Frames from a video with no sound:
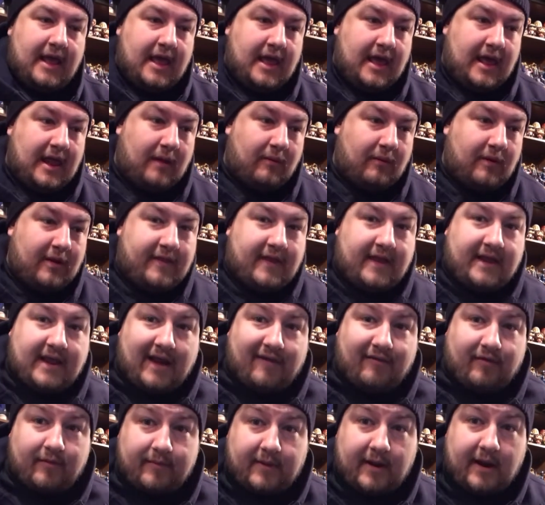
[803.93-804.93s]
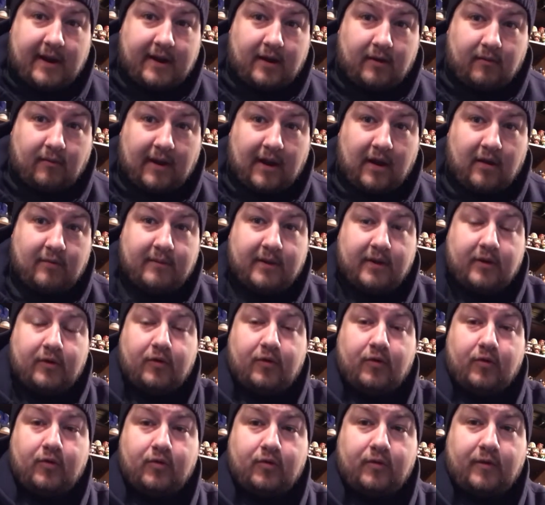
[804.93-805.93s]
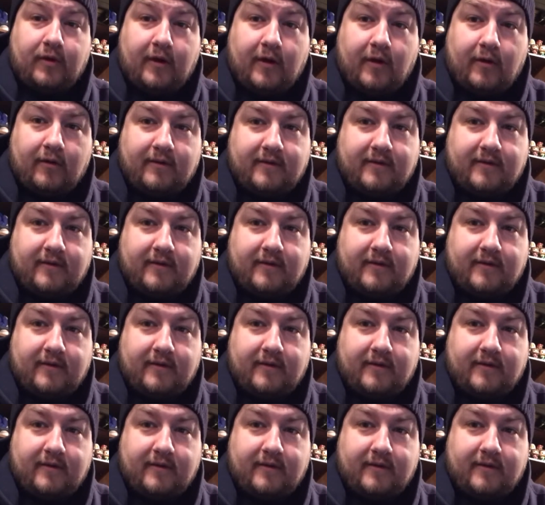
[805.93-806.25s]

And I want to thank everybody around me who, you know,